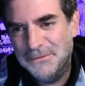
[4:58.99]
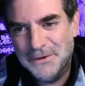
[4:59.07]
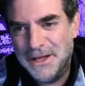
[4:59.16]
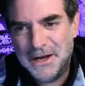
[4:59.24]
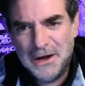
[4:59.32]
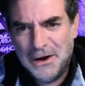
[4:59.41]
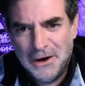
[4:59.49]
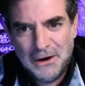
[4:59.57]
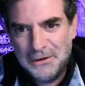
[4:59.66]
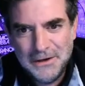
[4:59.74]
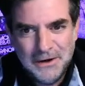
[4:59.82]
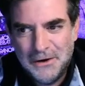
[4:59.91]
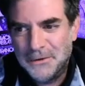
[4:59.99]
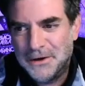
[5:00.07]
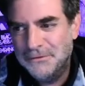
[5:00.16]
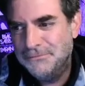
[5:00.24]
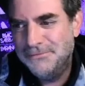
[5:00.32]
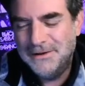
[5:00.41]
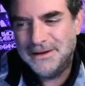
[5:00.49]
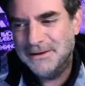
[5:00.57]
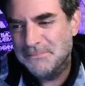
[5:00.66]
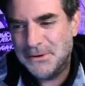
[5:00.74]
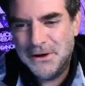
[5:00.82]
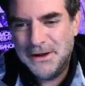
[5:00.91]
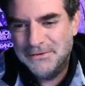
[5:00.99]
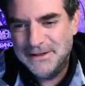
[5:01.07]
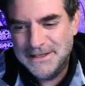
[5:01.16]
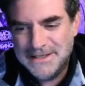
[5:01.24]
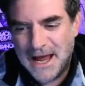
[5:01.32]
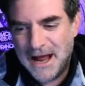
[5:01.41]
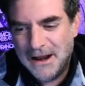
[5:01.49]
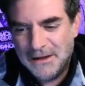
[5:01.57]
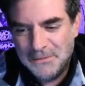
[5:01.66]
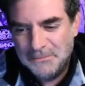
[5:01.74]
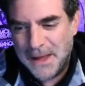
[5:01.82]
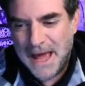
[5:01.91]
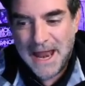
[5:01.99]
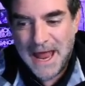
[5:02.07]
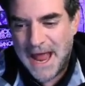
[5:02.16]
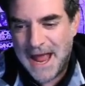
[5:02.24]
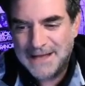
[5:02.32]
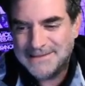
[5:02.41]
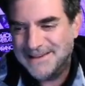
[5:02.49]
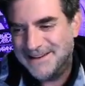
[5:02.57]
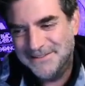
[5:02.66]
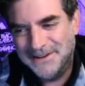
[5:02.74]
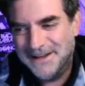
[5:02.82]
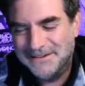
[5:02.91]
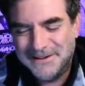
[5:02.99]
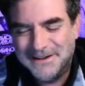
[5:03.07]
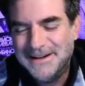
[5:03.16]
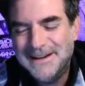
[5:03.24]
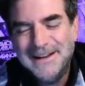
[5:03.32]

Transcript: We're like, oh, you know, we're going to fucking burn everything down. I'm a badass, like whatever.